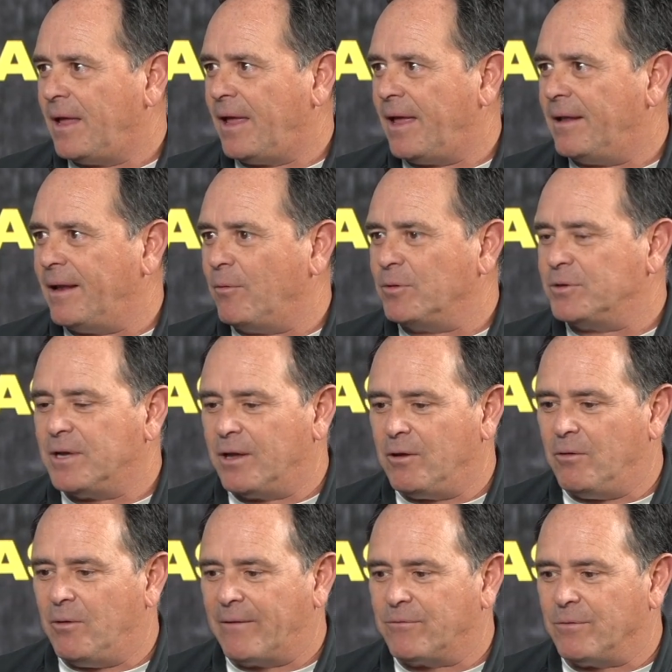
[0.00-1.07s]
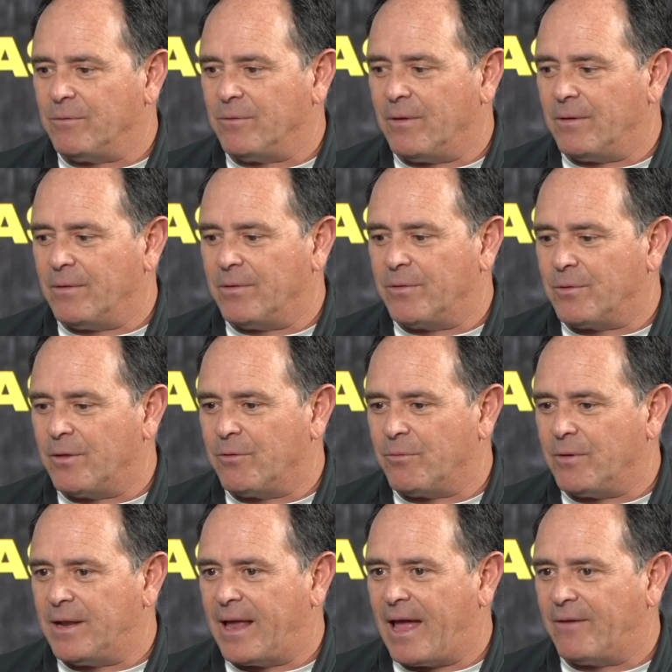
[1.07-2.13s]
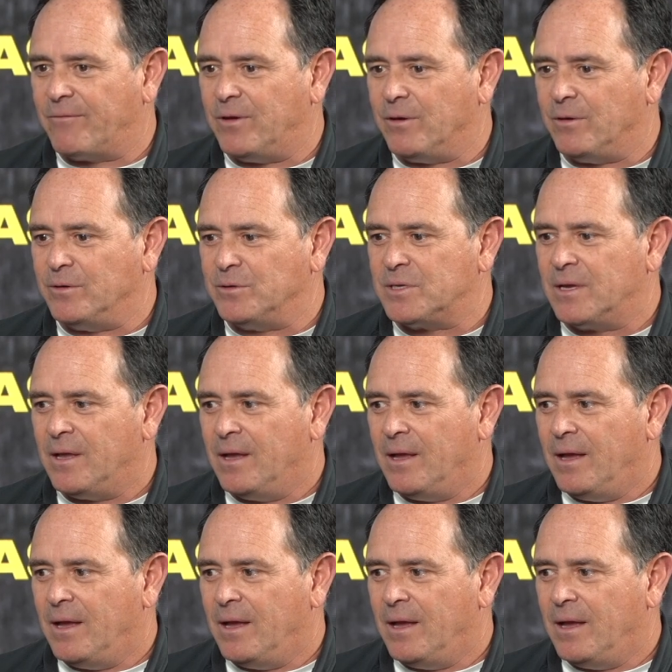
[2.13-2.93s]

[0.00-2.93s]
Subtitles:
And I will tell you, after 33 and a half years,